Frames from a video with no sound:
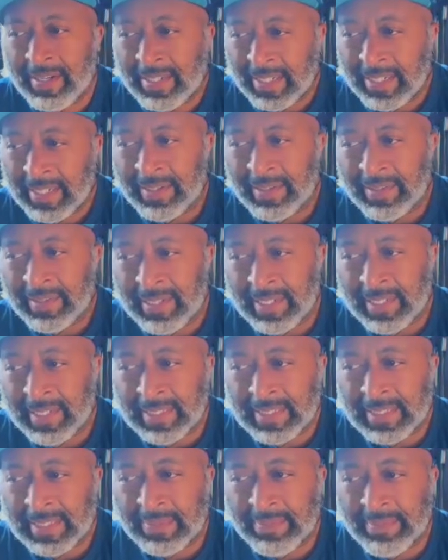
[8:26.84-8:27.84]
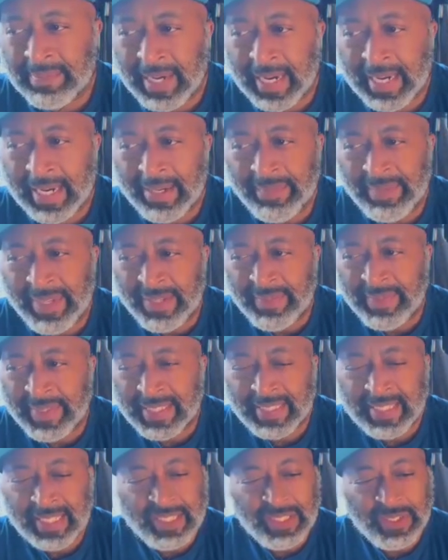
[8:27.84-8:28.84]
does somebody maybe
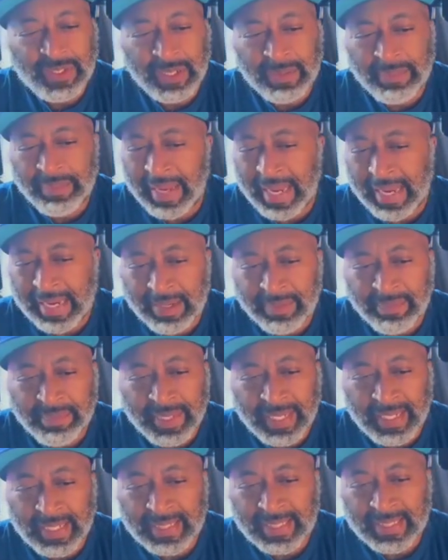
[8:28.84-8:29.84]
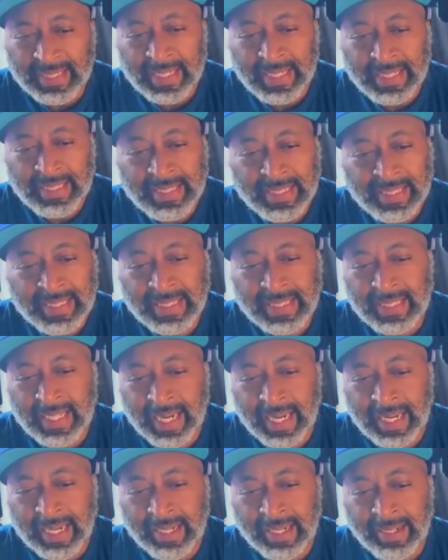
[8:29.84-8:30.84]
send you a pack of beats and you just
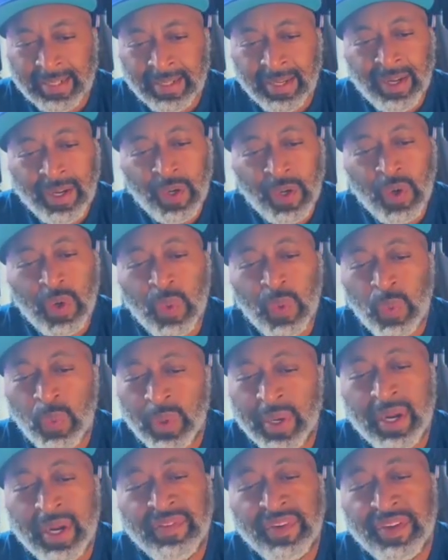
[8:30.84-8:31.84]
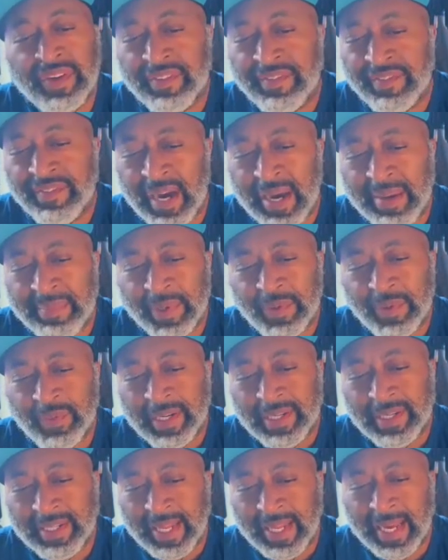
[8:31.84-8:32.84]
kind of go whatever you're vibing
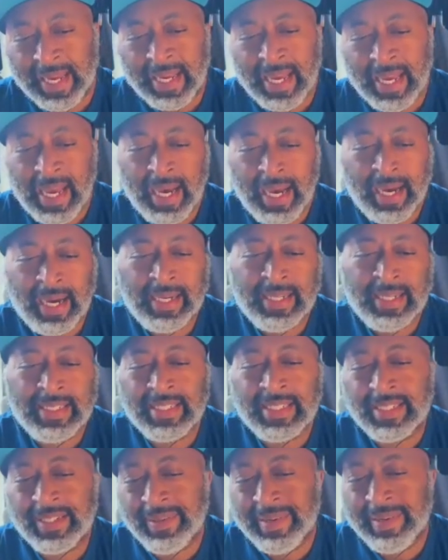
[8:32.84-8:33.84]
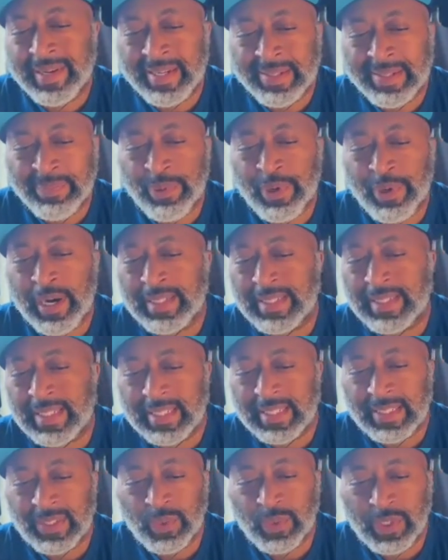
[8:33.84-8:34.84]
with? Like, how does your creative
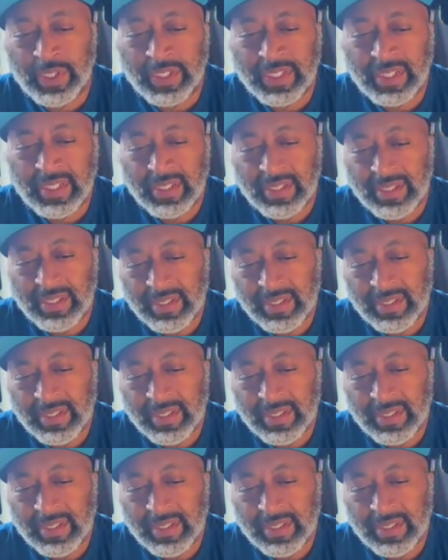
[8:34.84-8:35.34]
process work?